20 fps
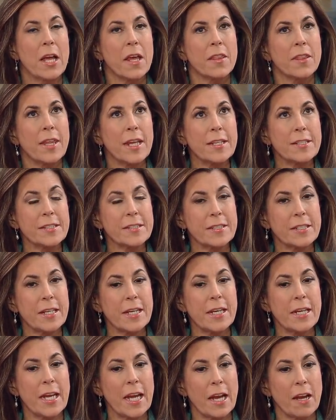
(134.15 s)
They
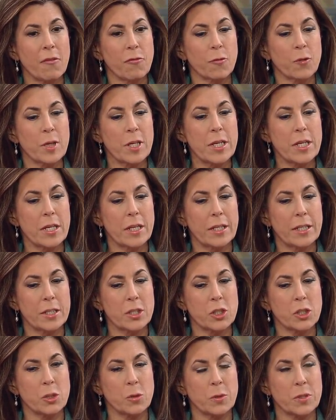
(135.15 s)
see every
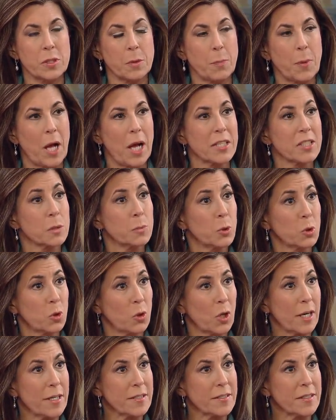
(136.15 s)
issue as a possible
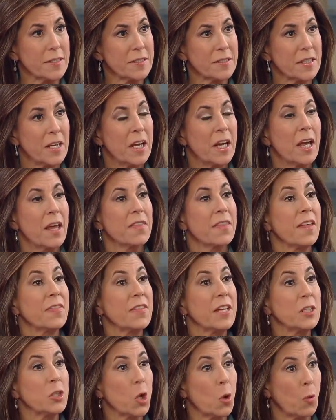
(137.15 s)
crisis that
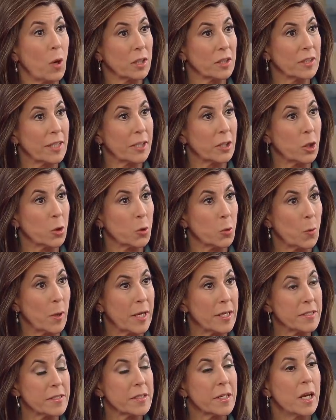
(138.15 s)
they don't want to let go to
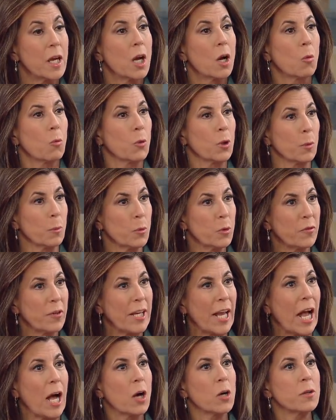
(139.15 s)
waste. We're
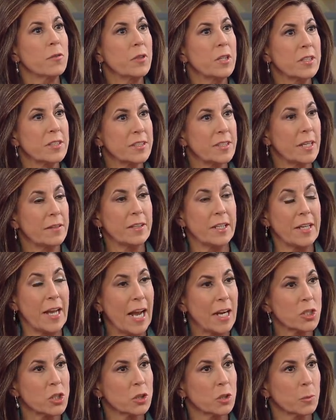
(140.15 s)
moving out of the
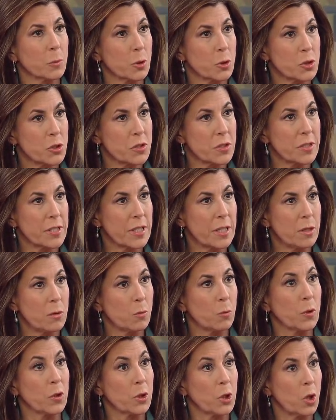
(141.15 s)
national emergency
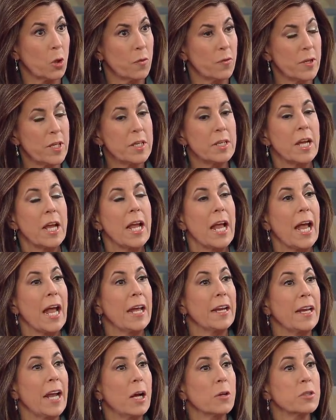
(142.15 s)
with COVID,
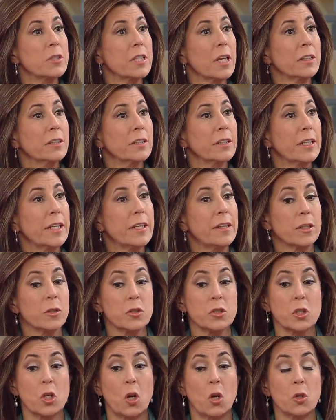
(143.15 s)
and now suddenly
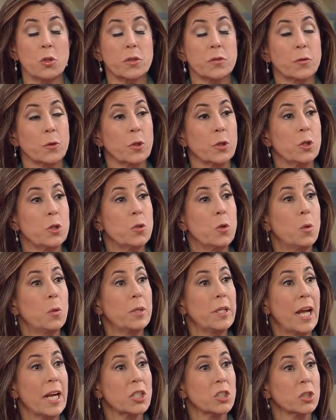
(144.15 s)
there's calls for a new
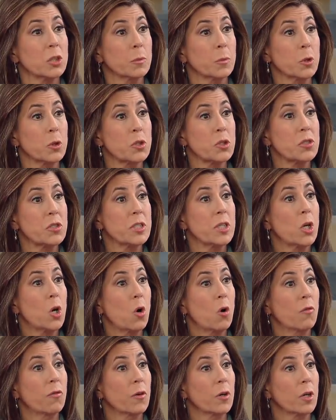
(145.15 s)
national emergency
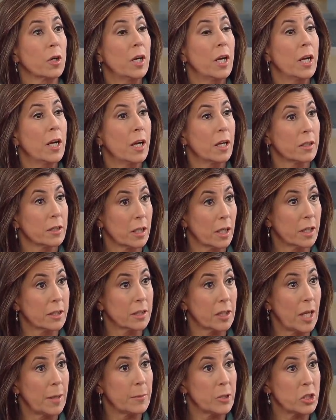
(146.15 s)
over
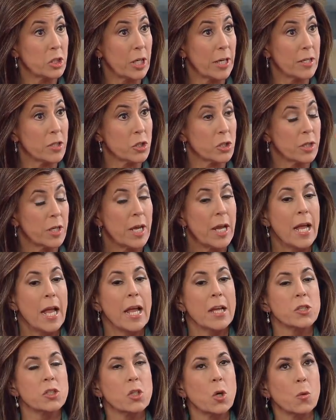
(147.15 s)
climate change.
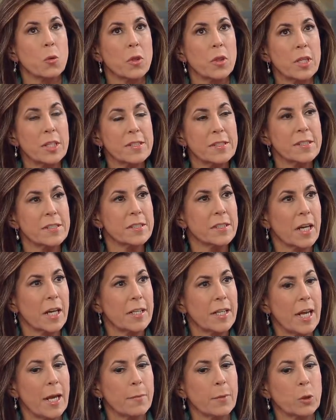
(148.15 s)
So this is a
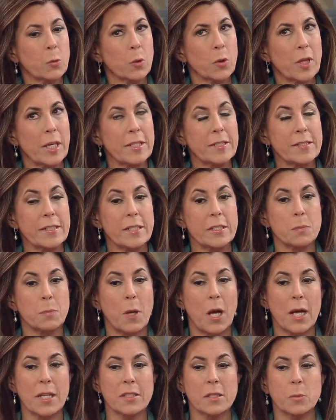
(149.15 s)
dynamic where they see as
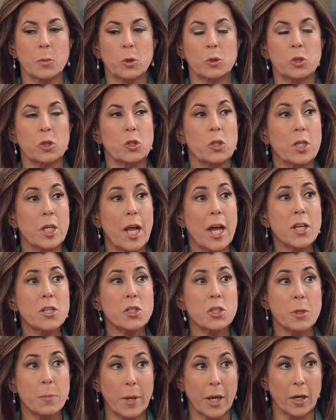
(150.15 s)
possible to
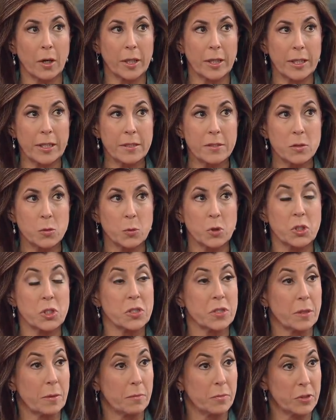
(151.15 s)
nudge Americans, which
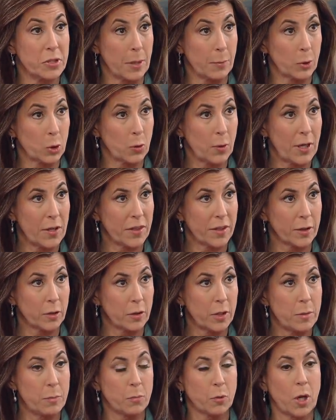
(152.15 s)
is a Democrat
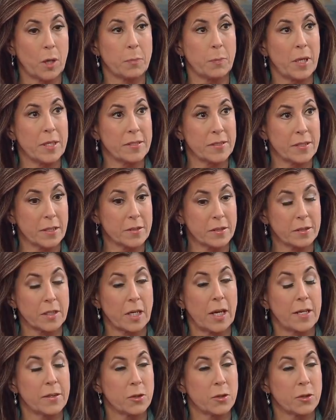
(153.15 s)
theory brought by Sunstein.